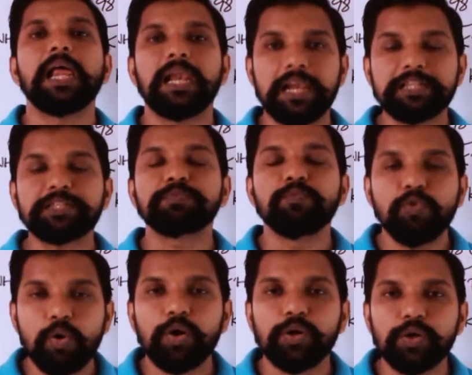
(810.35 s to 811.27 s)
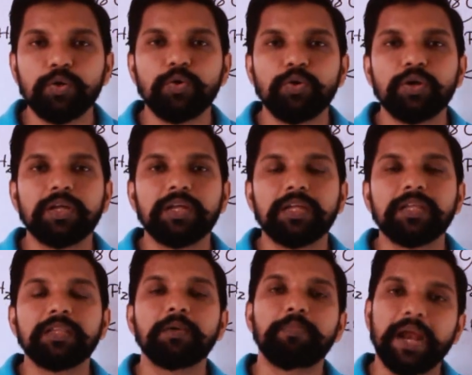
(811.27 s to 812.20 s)
Let's move on
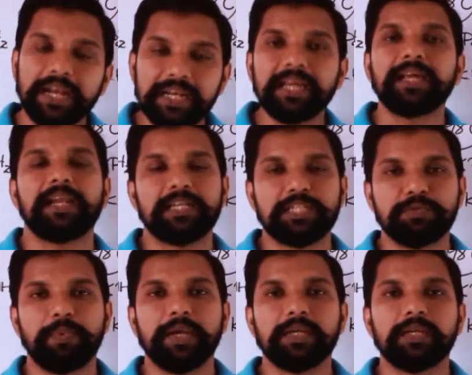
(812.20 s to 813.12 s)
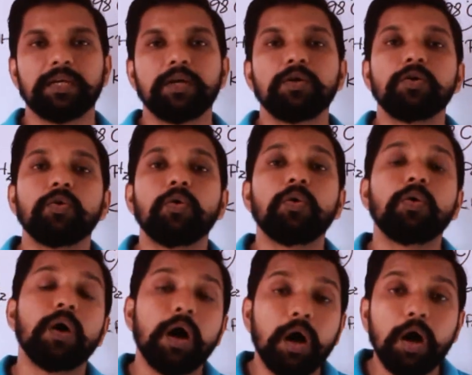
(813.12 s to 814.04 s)
to the practical aspect,
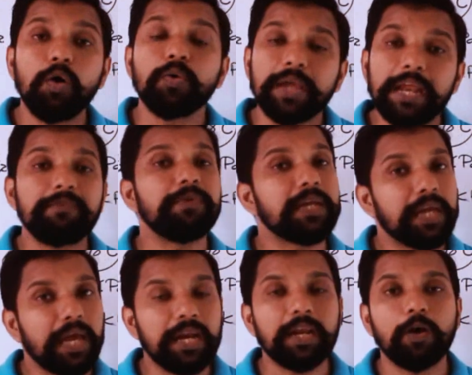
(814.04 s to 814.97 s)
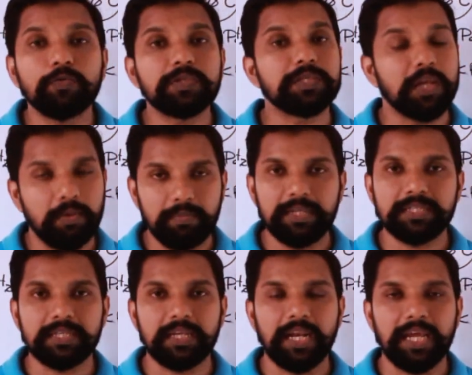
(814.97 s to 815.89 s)
or how can we carry out steam
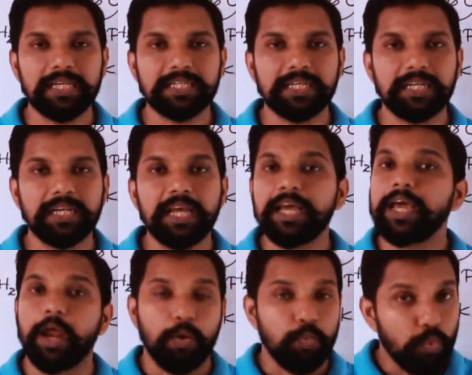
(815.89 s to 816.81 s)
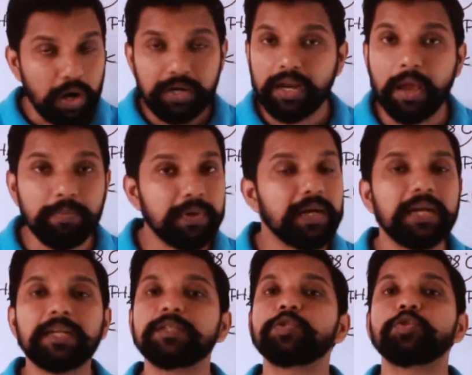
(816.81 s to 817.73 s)
distillation and what
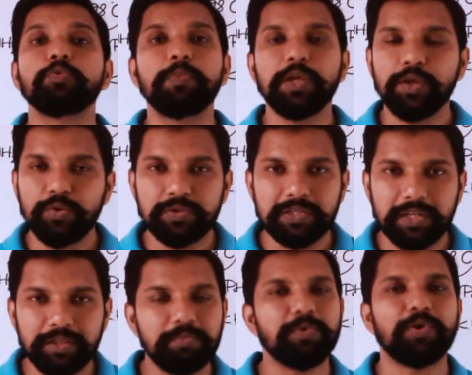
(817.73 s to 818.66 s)
apparatus to be used in the